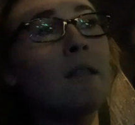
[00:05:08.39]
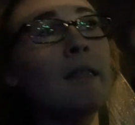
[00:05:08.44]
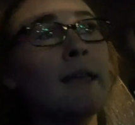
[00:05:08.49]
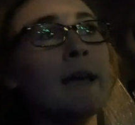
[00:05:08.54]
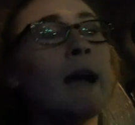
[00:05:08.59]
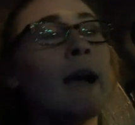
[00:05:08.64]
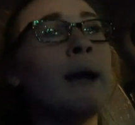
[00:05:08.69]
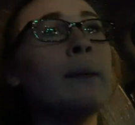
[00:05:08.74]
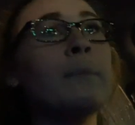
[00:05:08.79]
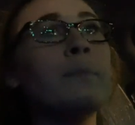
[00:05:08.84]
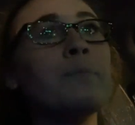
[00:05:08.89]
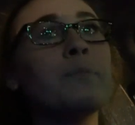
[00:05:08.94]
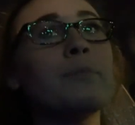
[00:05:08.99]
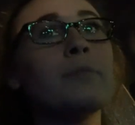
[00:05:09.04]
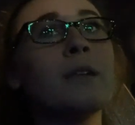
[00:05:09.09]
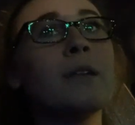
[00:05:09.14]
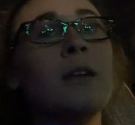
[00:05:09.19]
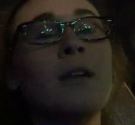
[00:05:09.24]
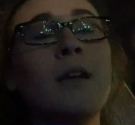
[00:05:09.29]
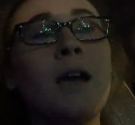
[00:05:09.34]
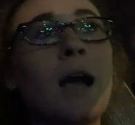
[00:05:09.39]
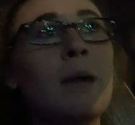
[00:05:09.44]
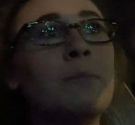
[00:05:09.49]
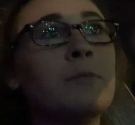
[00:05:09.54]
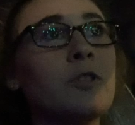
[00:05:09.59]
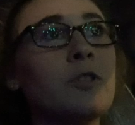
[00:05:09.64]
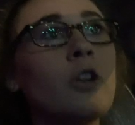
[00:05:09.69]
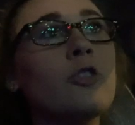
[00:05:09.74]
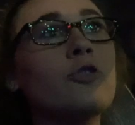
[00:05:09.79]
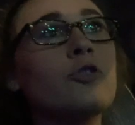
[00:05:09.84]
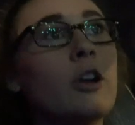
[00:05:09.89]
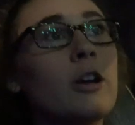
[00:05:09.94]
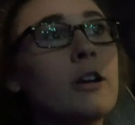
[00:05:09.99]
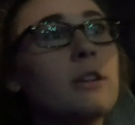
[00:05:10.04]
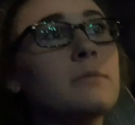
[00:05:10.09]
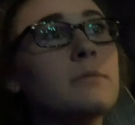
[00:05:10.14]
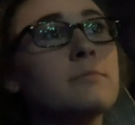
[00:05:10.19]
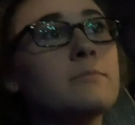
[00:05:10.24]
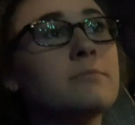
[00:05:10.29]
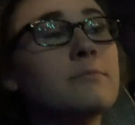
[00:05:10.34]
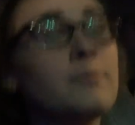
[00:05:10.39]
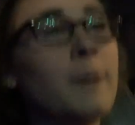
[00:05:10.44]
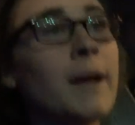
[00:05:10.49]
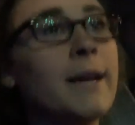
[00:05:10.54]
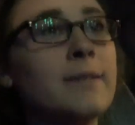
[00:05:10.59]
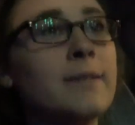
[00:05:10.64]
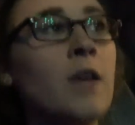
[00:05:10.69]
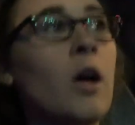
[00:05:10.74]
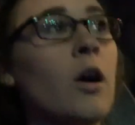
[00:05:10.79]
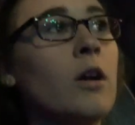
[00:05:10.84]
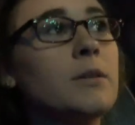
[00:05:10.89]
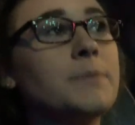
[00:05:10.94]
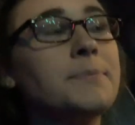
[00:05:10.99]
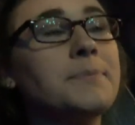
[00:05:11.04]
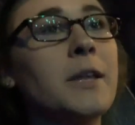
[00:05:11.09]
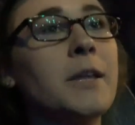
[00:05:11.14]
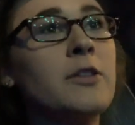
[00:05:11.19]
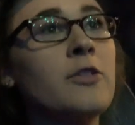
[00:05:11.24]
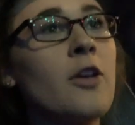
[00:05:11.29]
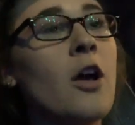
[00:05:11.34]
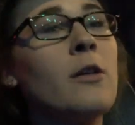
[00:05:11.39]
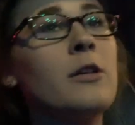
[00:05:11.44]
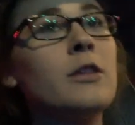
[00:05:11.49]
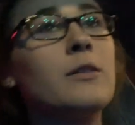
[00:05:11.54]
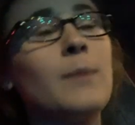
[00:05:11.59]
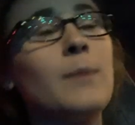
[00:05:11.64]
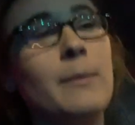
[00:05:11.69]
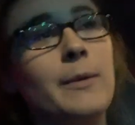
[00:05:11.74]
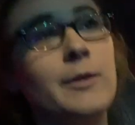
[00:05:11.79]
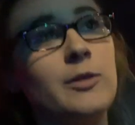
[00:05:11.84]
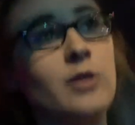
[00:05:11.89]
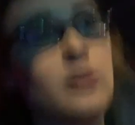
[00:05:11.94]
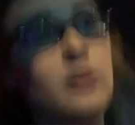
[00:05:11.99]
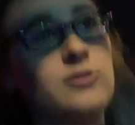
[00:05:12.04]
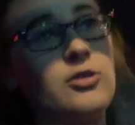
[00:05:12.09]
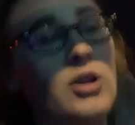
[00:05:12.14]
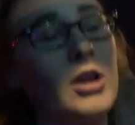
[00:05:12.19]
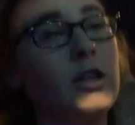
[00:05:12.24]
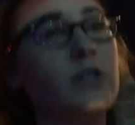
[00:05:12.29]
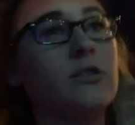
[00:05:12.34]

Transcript: Like, I'm, I'm starstruck by a song. A song has made me starstruck.